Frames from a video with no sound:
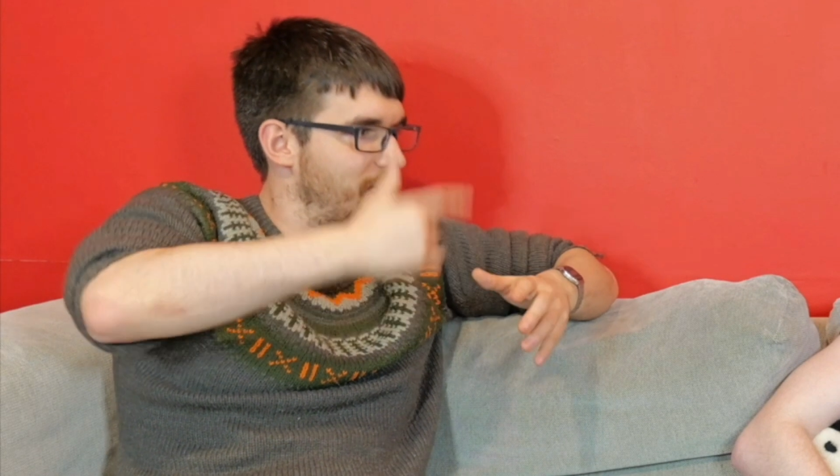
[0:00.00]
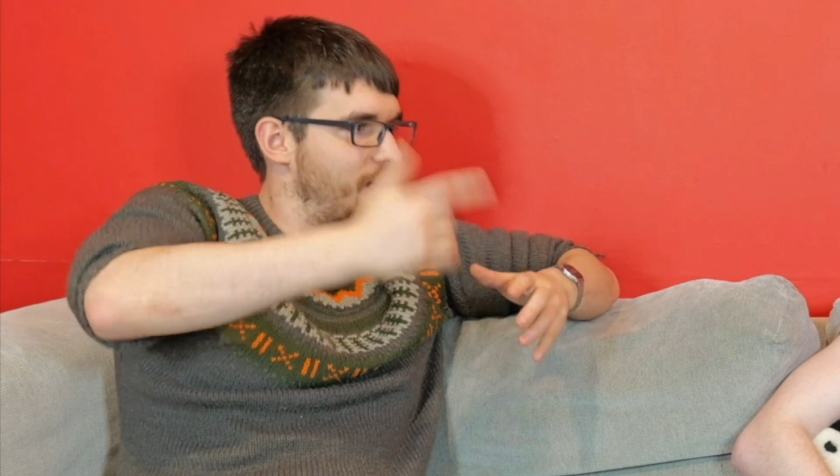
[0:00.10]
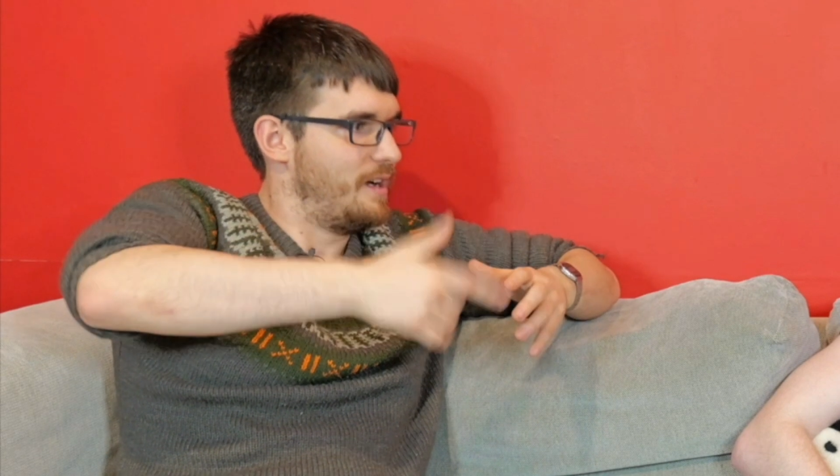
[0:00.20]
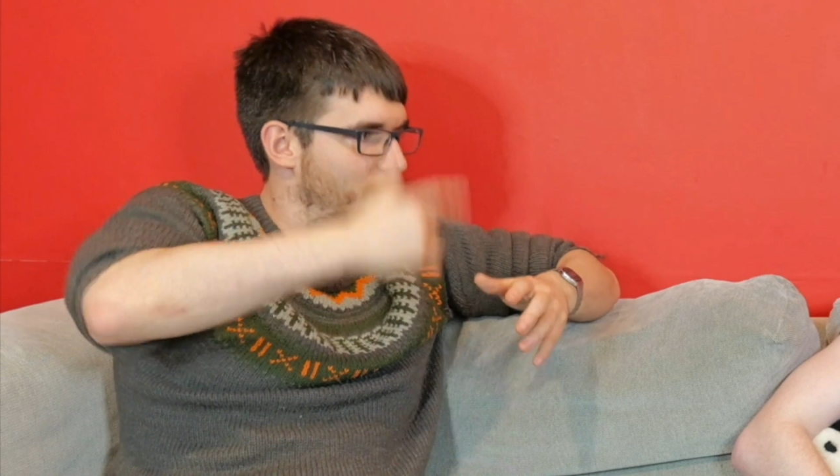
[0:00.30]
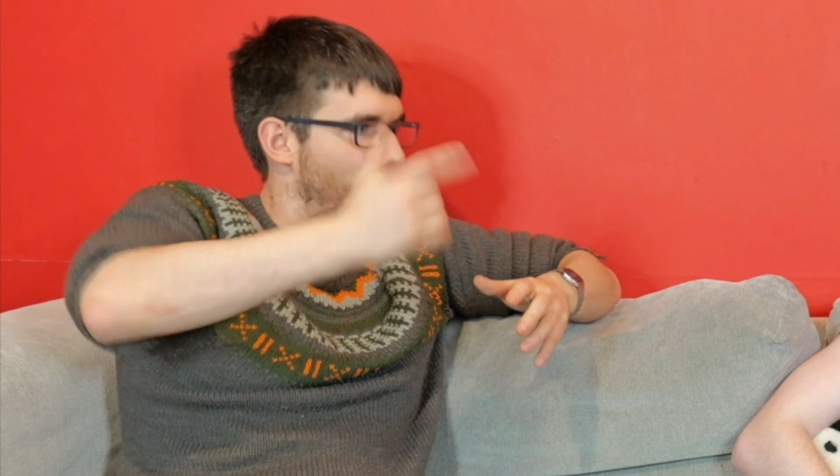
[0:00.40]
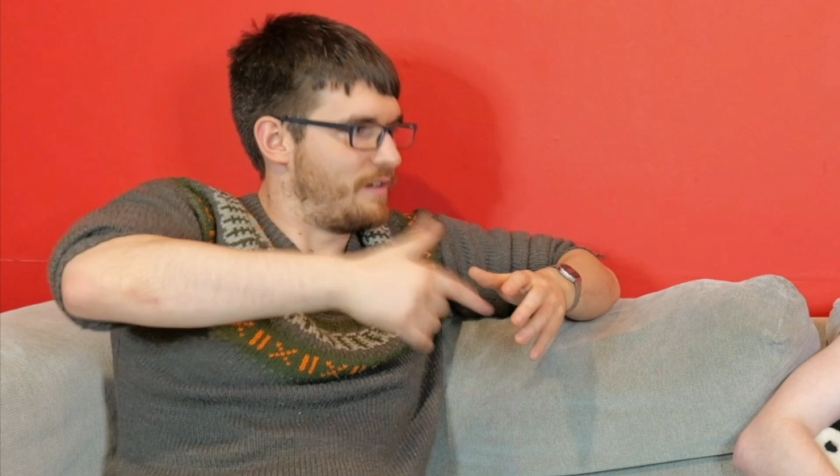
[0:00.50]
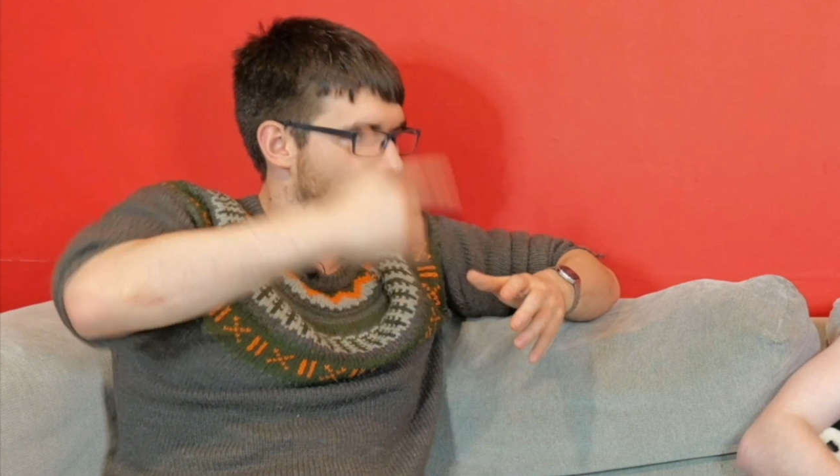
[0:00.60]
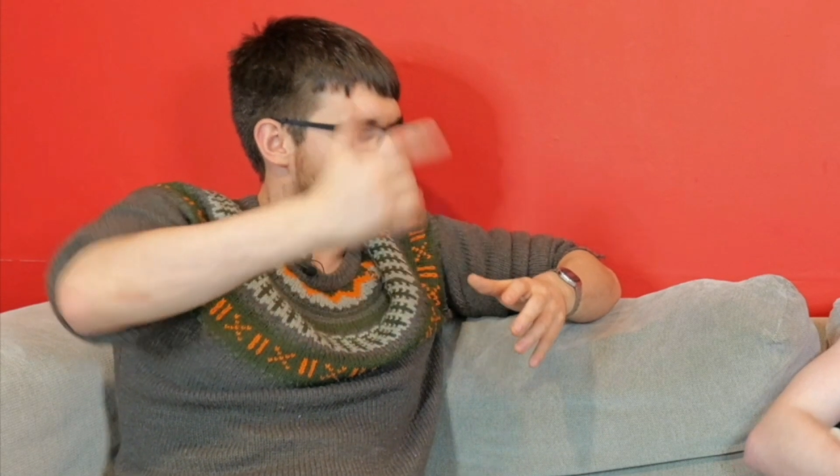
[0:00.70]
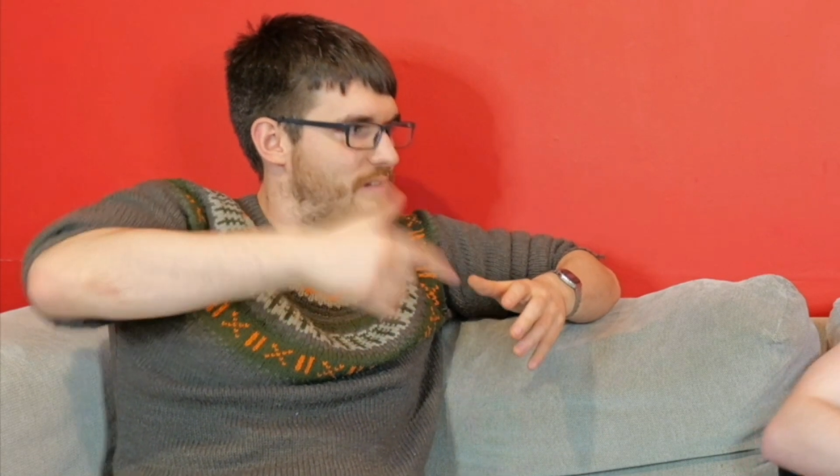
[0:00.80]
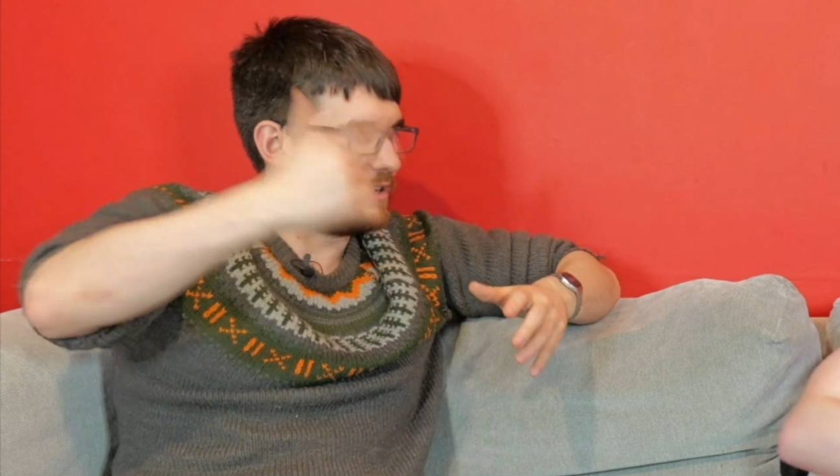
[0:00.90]
Whoa. over
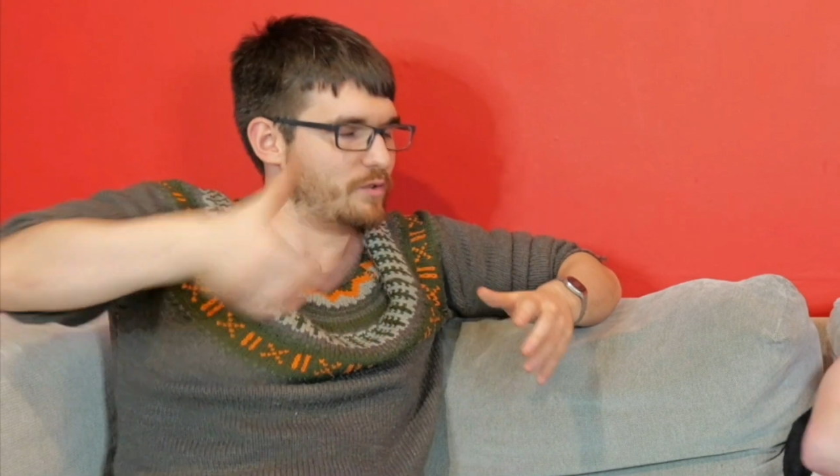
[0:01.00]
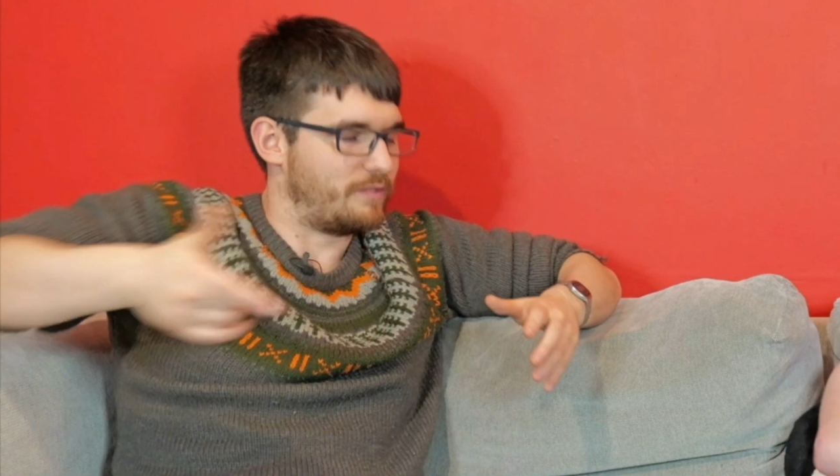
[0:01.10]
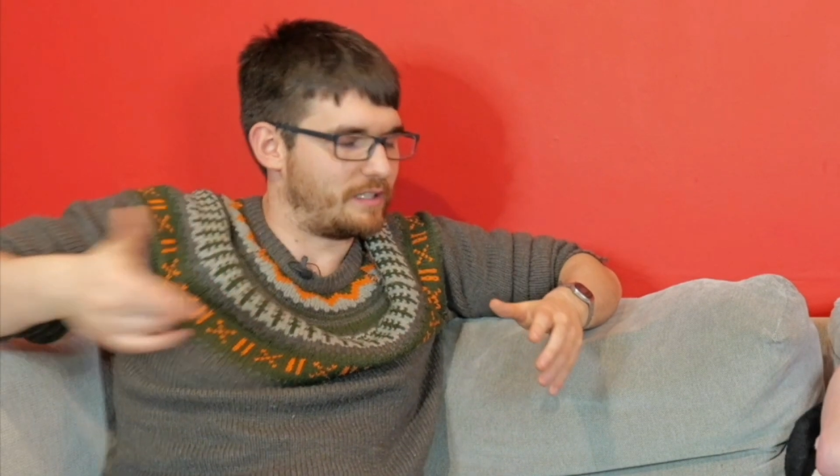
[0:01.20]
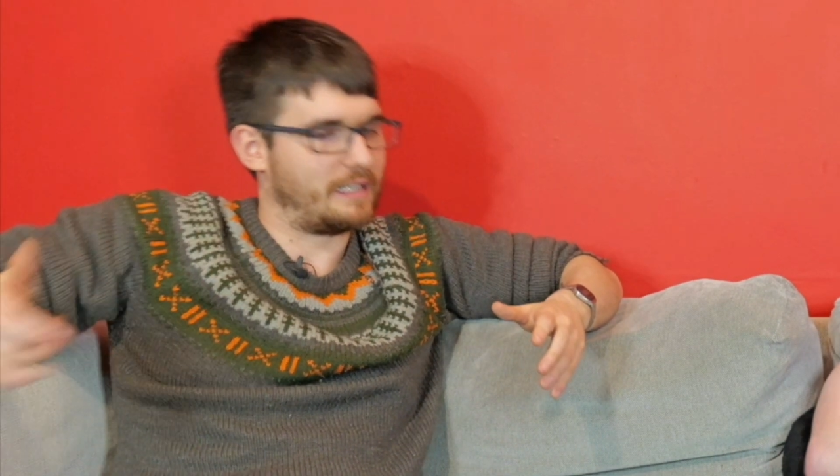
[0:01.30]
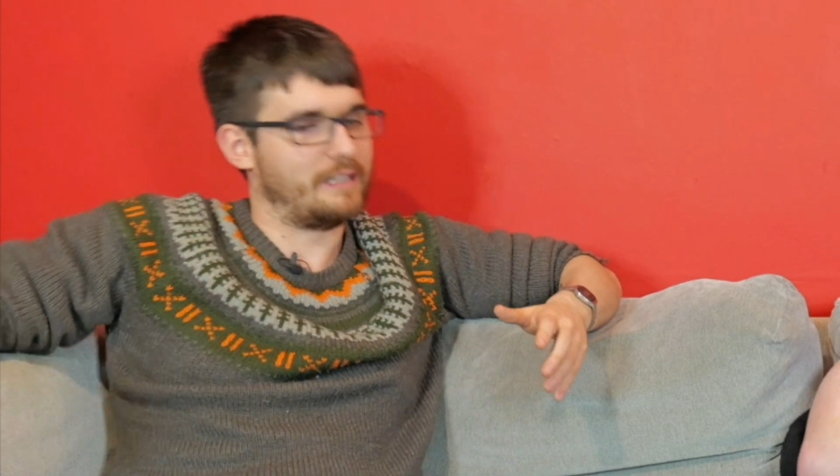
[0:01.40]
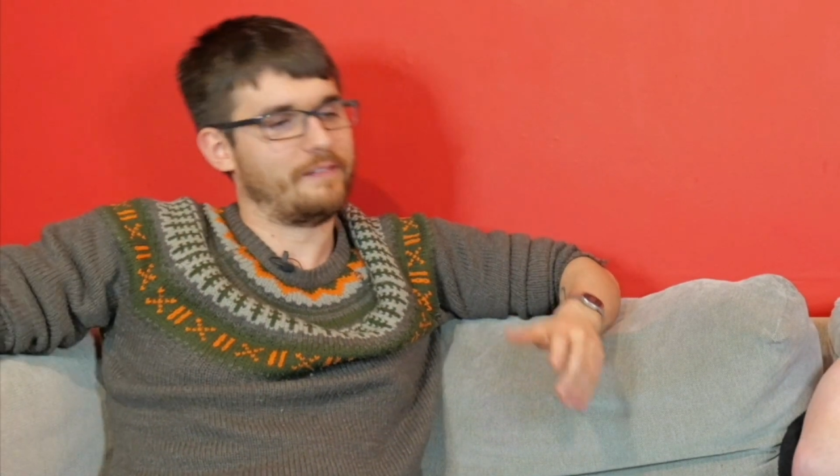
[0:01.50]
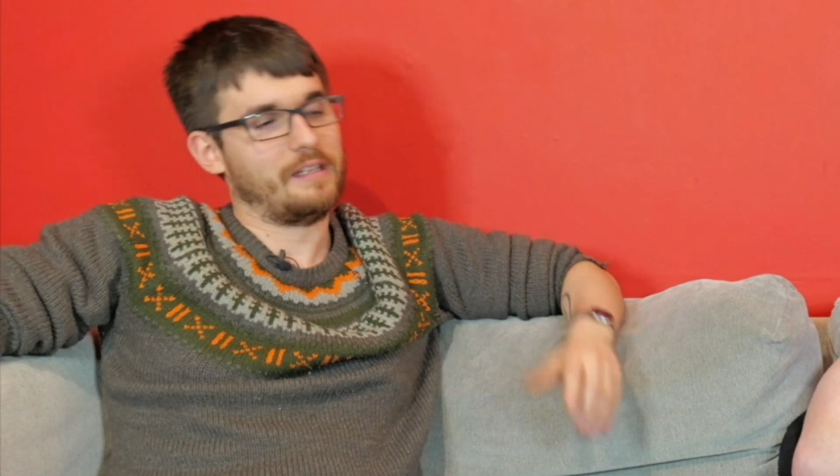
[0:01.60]
and over and over again.